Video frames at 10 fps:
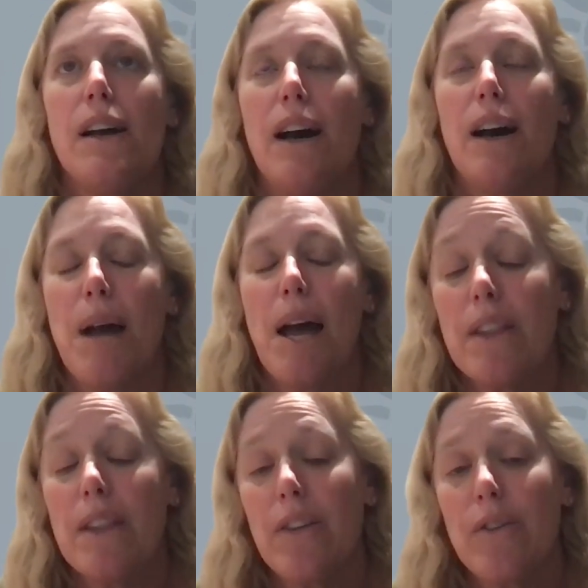And then
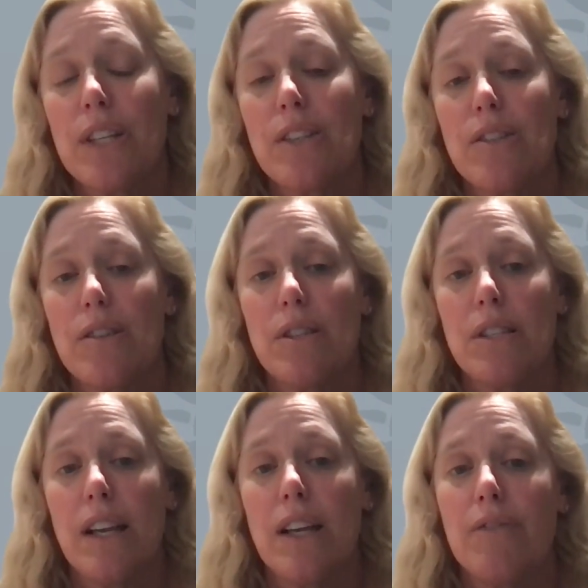the other thing to note is
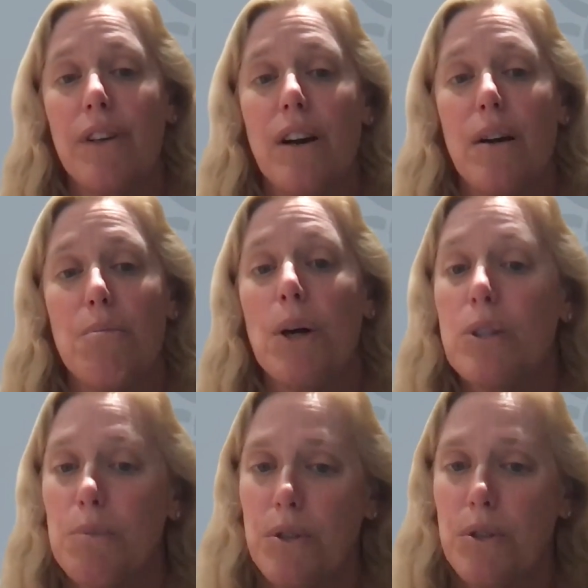that if there are
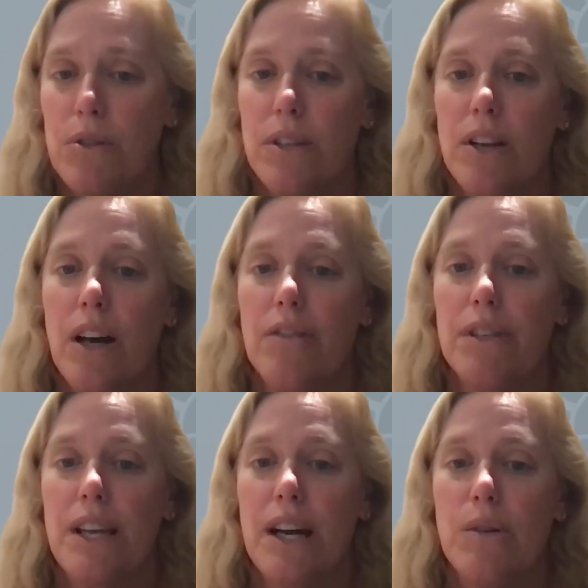multiple students at
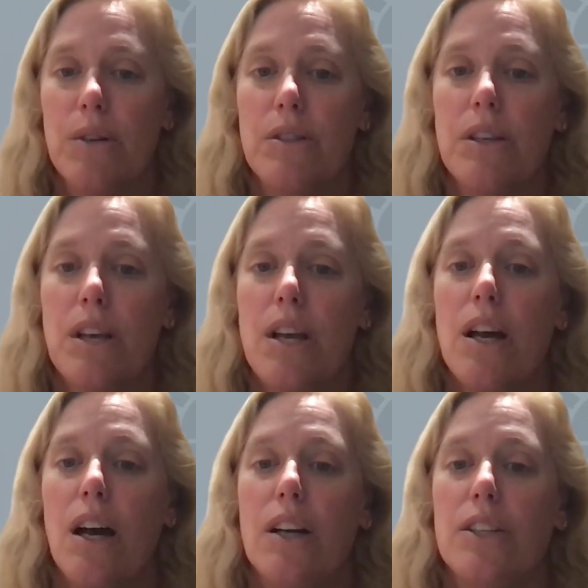office hours,
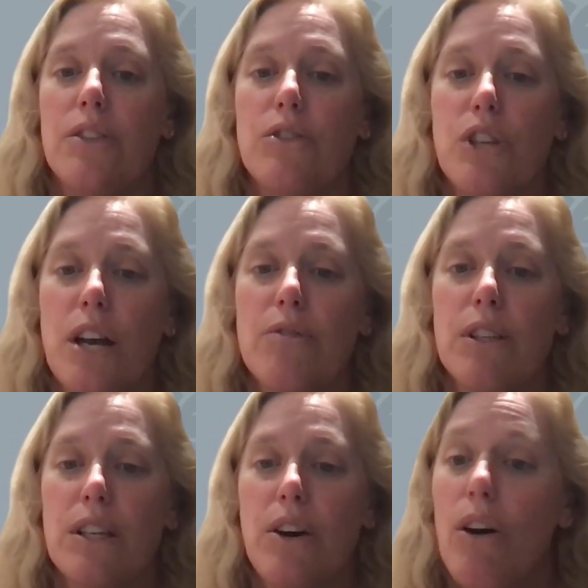you'll
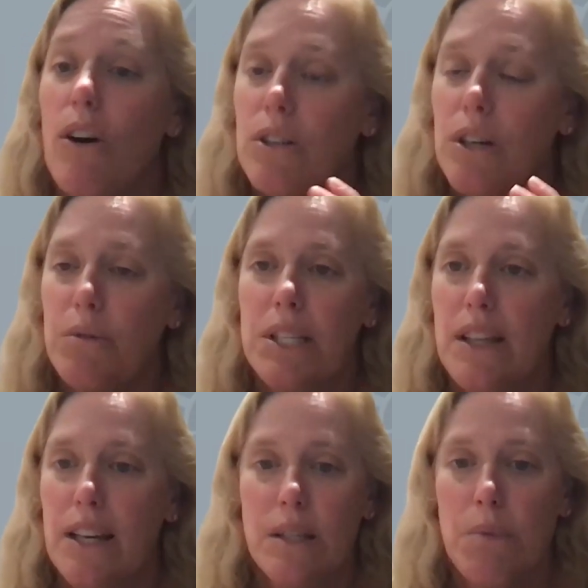generally all go into
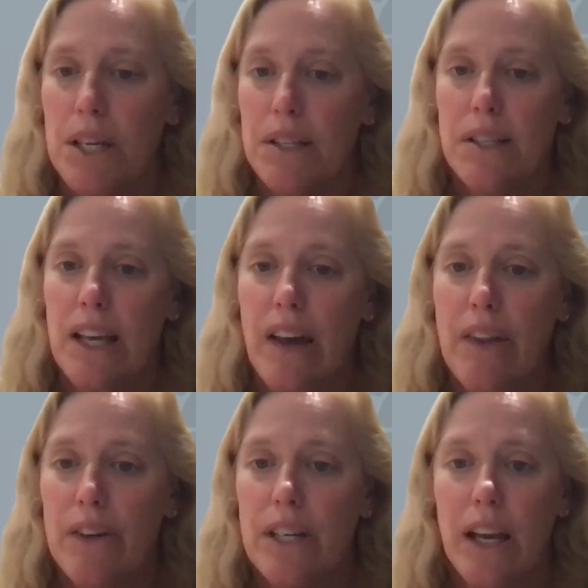that space
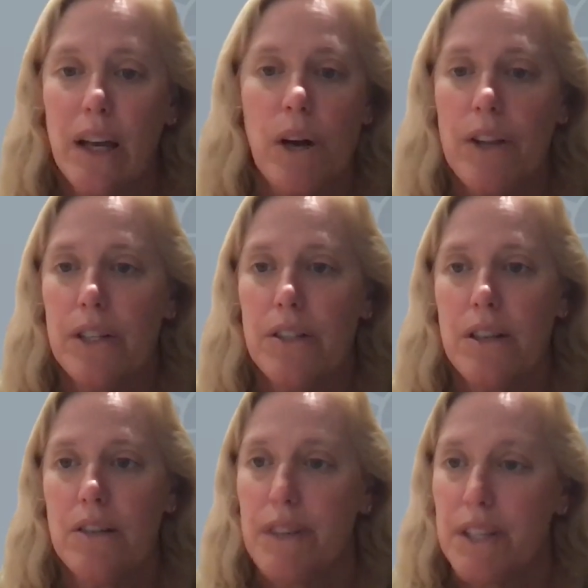together. Again, whether it's
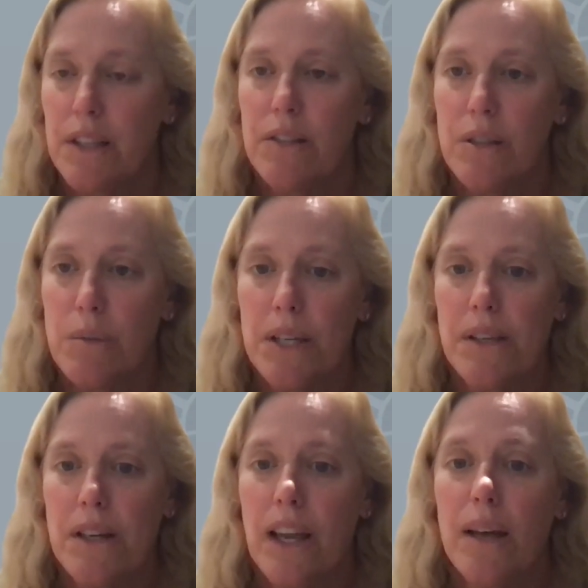a physical space
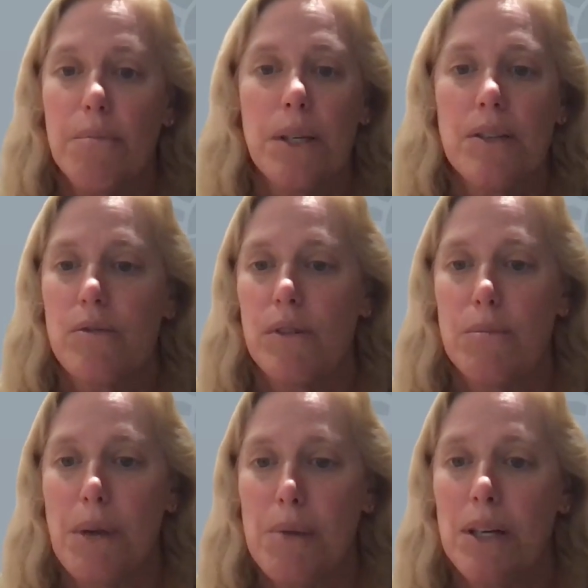on campus or
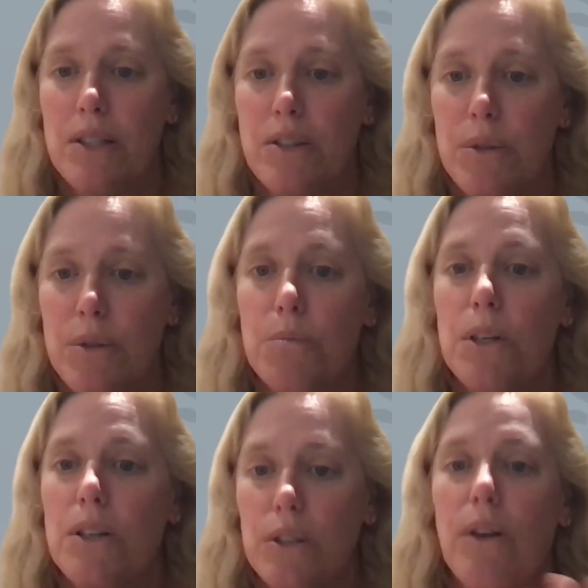maybe on Zoom,
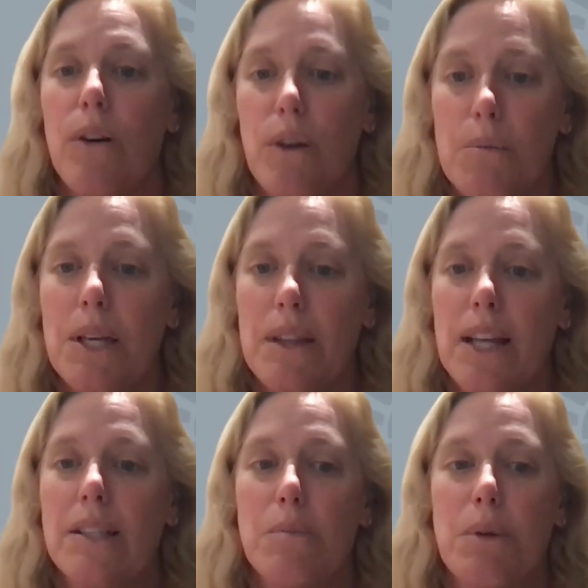you'll all be in
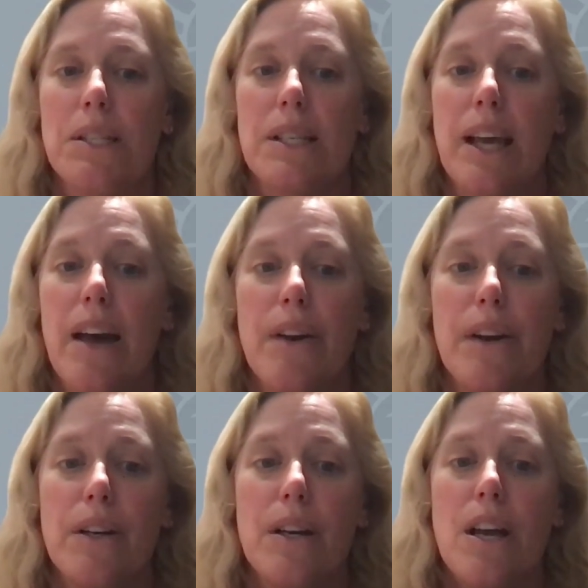that space
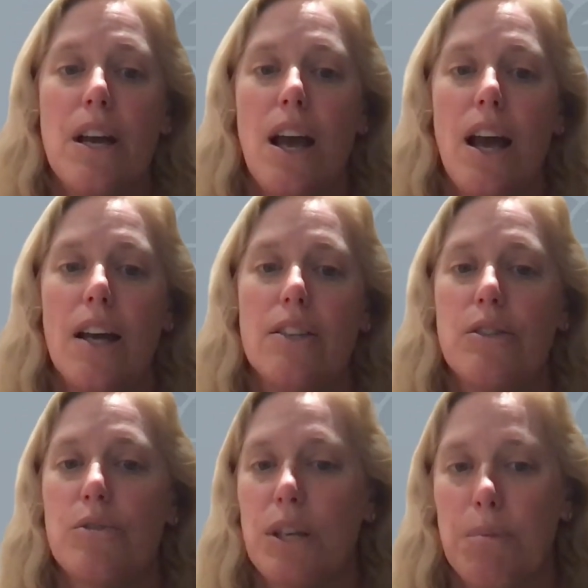together. And
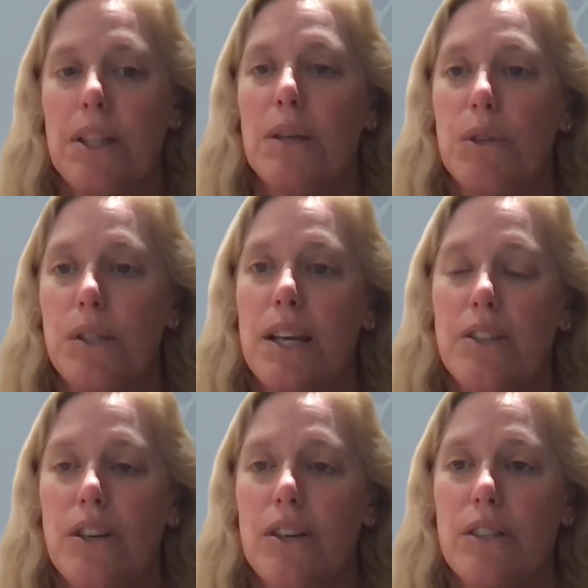you typically will take
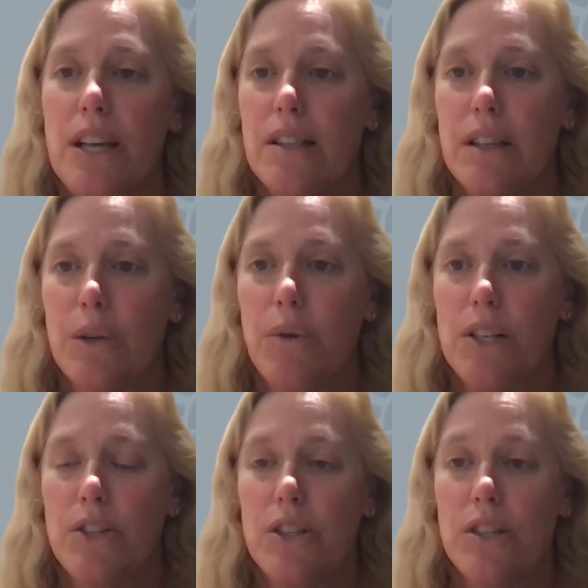turns asking
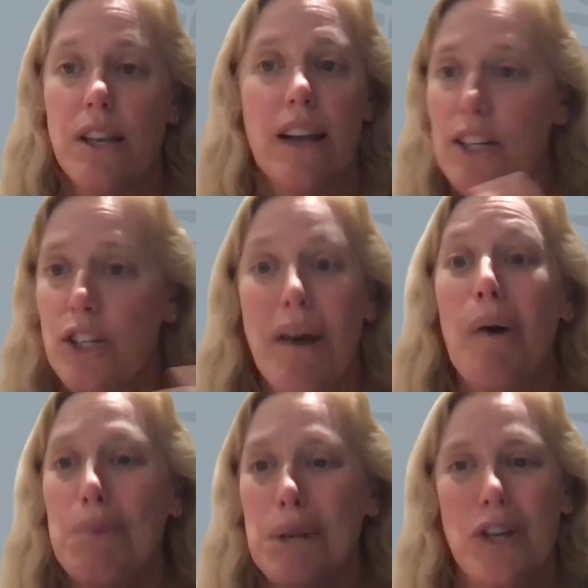questions and actually
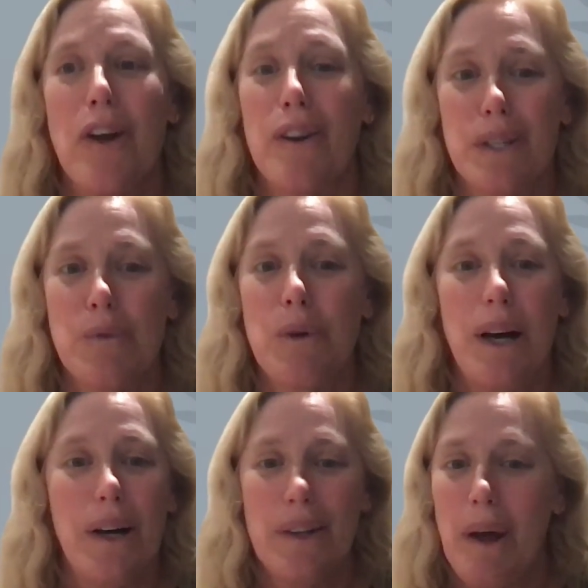help each other as
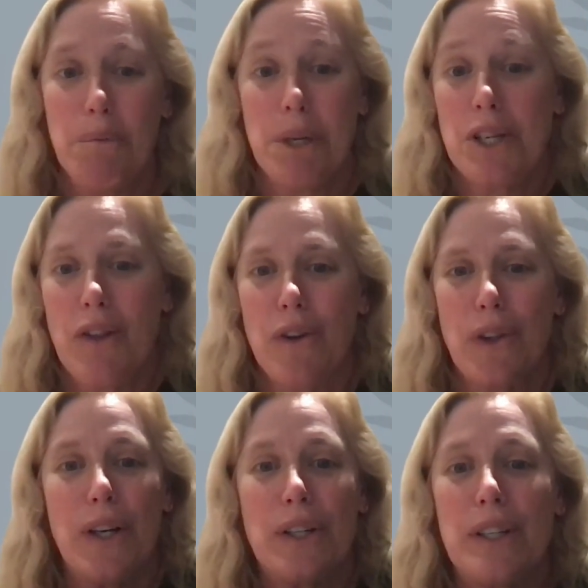well, help each other
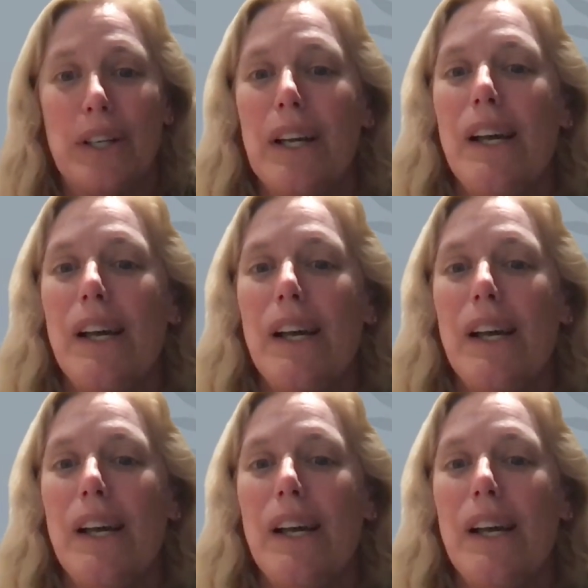learn.